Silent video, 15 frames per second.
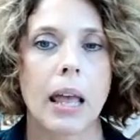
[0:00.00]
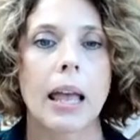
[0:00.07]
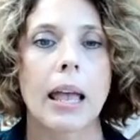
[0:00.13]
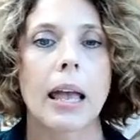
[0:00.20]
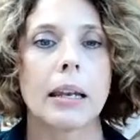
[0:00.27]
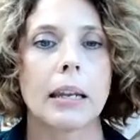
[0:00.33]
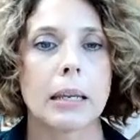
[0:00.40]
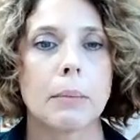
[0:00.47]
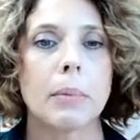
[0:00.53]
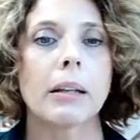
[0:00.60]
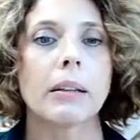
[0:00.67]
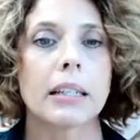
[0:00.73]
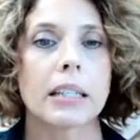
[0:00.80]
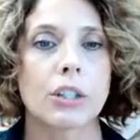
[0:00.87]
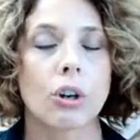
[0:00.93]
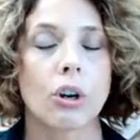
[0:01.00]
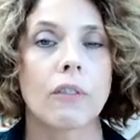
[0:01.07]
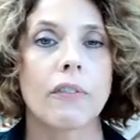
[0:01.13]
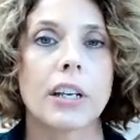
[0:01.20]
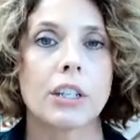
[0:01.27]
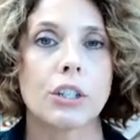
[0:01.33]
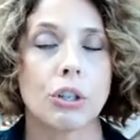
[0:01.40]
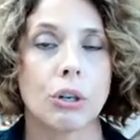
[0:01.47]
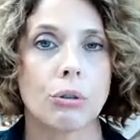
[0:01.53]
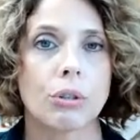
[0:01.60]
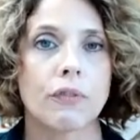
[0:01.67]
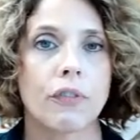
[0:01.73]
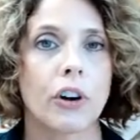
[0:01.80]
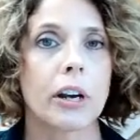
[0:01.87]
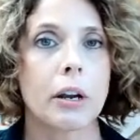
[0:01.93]
An email listserv is used
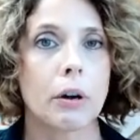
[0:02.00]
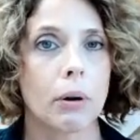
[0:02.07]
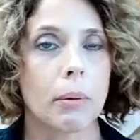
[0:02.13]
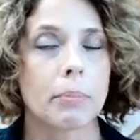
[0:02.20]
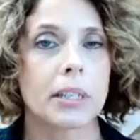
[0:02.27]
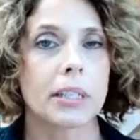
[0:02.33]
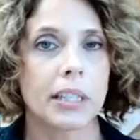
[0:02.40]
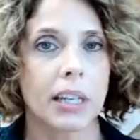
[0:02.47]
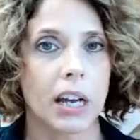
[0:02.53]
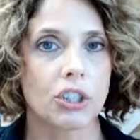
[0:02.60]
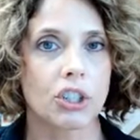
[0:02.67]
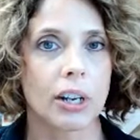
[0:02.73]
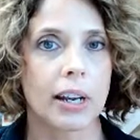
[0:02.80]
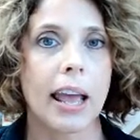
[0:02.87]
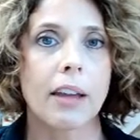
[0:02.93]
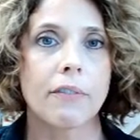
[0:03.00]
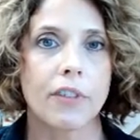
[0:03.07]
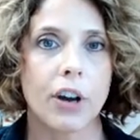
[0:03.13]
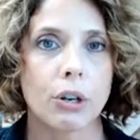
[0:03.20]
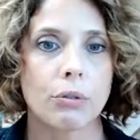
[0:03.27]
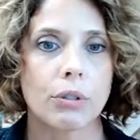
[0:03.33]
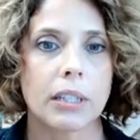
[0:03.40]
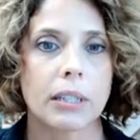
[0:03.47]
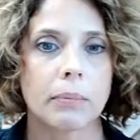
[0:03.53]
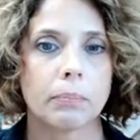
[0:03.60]
for interim discussion and votes.